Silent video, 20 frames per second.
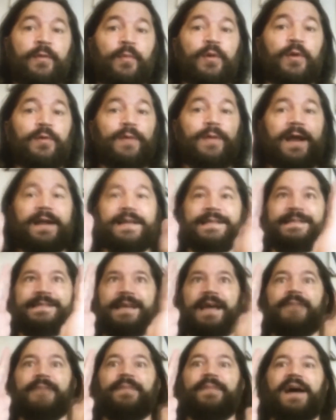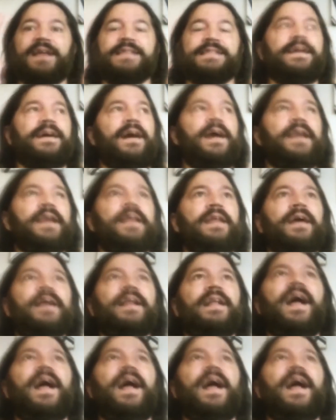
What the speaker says: and we're riding side by side,